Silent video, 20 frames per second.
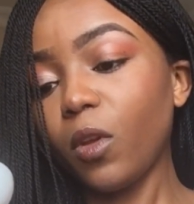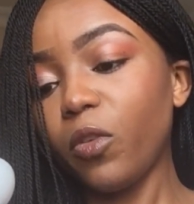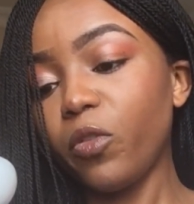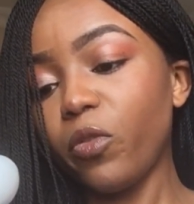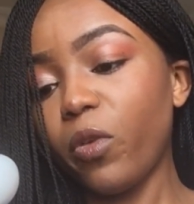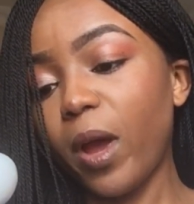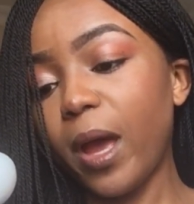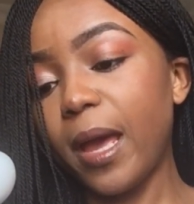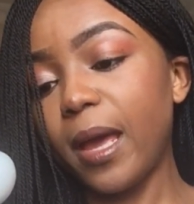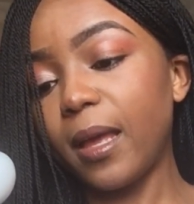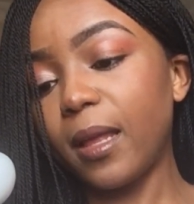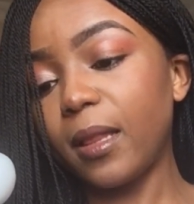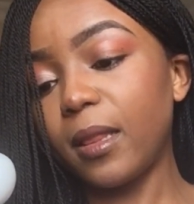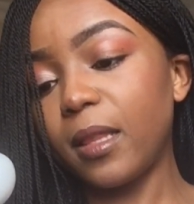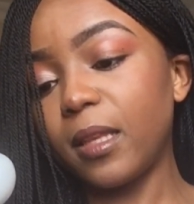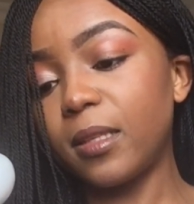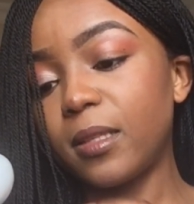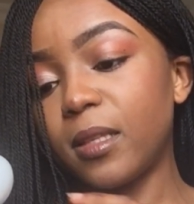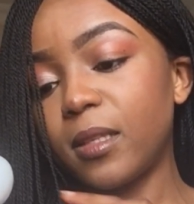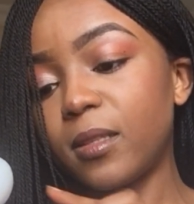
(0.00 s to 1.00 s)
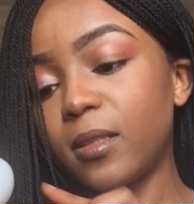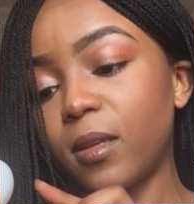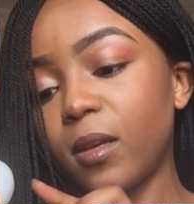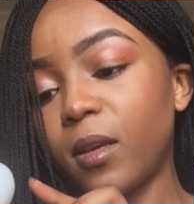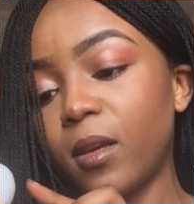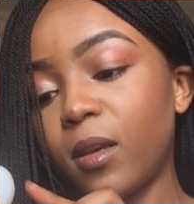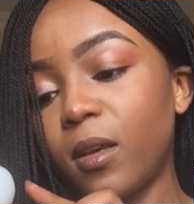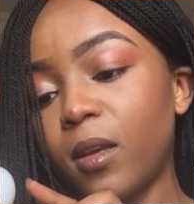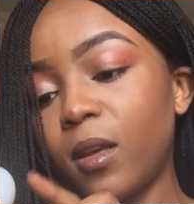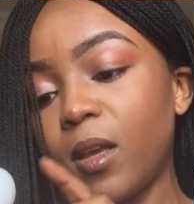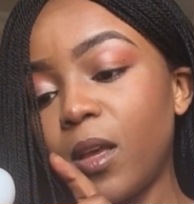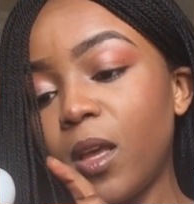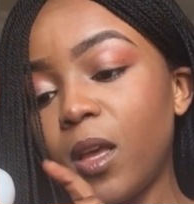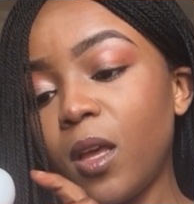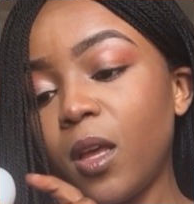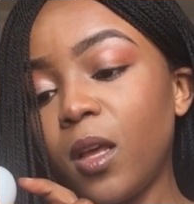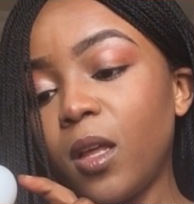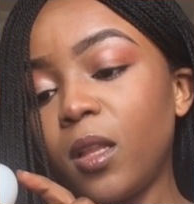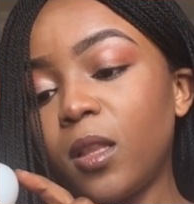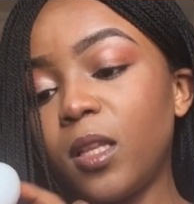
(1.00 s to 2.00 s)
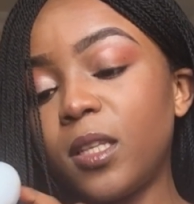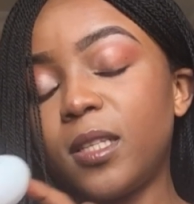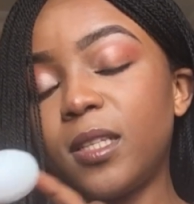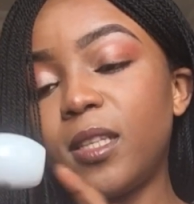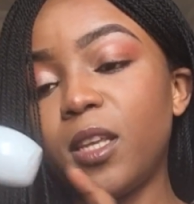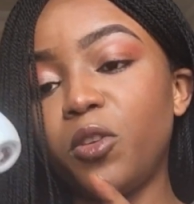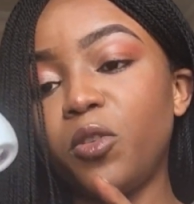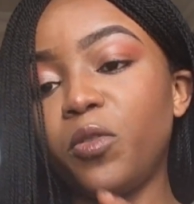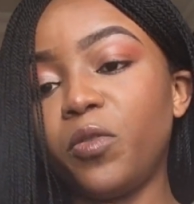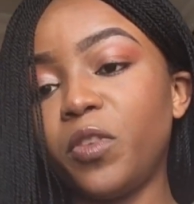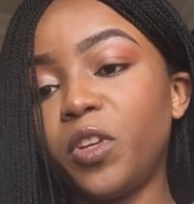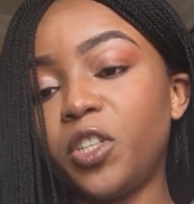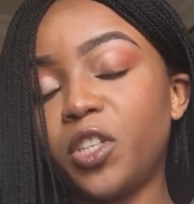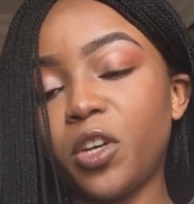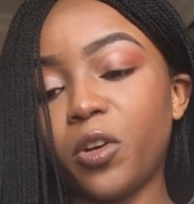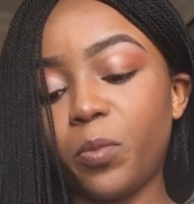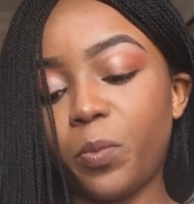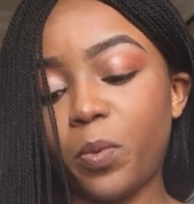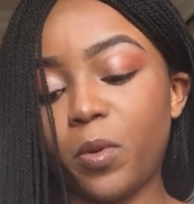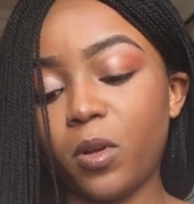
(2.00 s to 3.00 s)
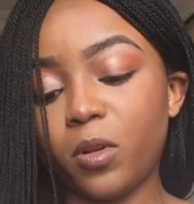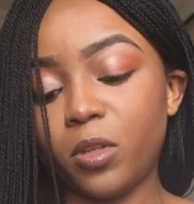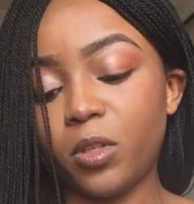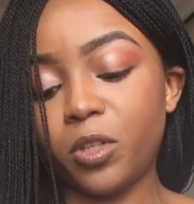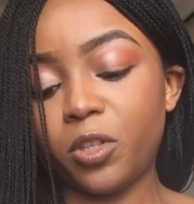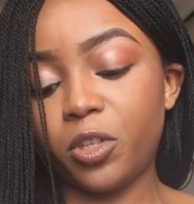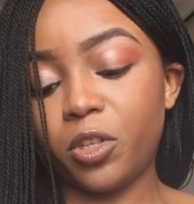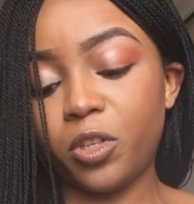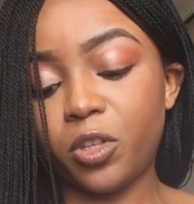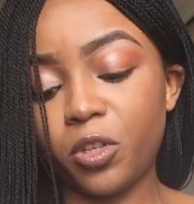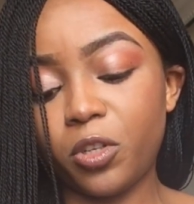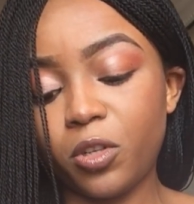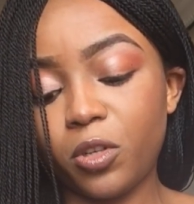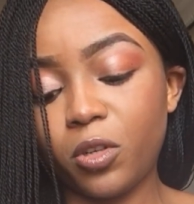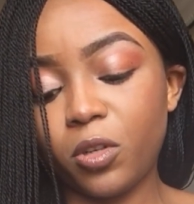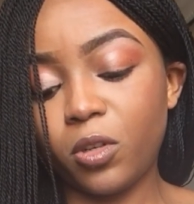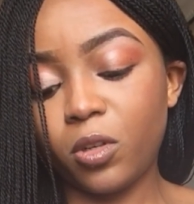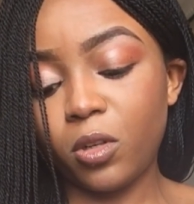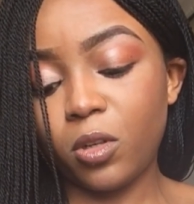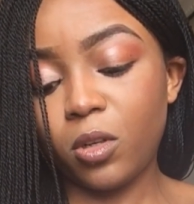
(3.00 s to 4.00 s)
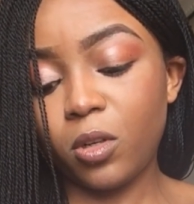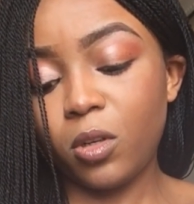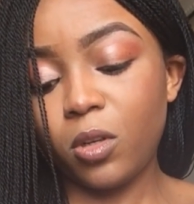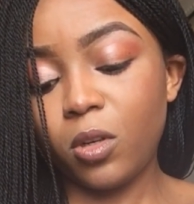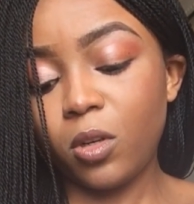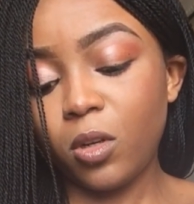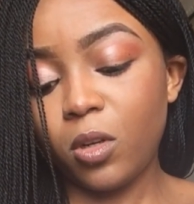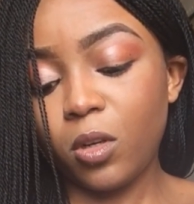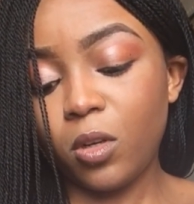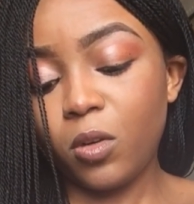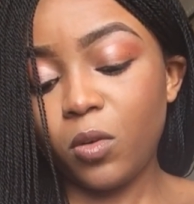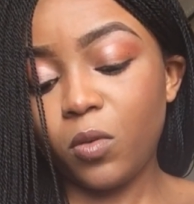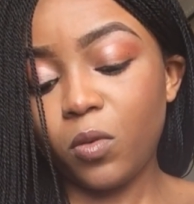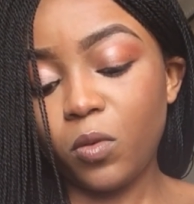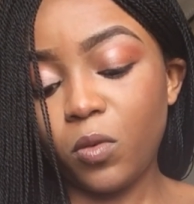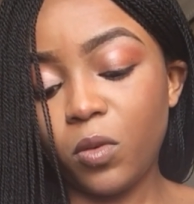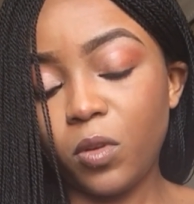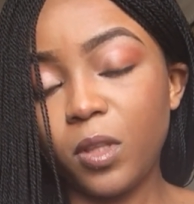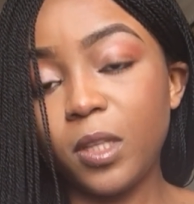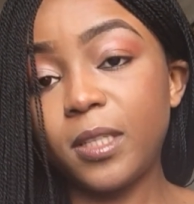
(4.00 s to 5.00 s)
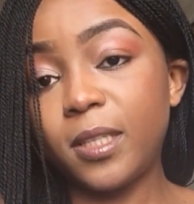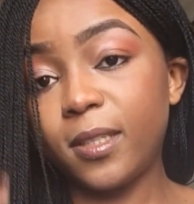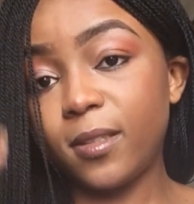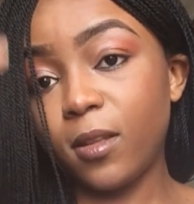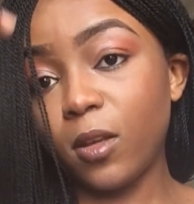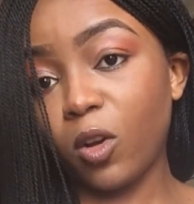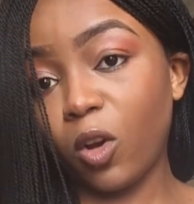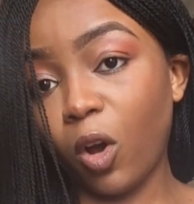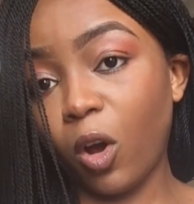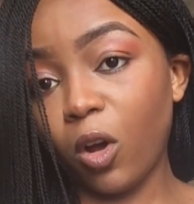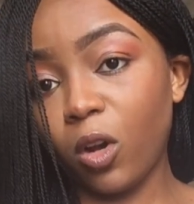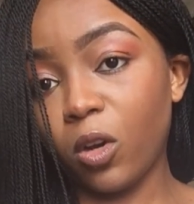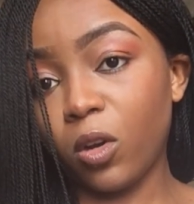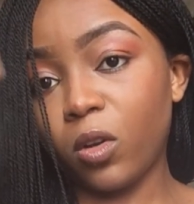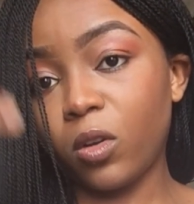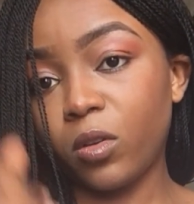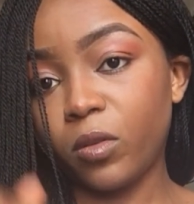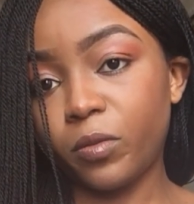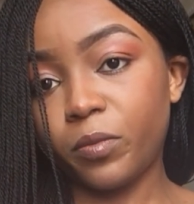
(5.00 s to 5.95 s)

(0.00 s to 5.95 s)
right? This is the UV gel polish. This is the color,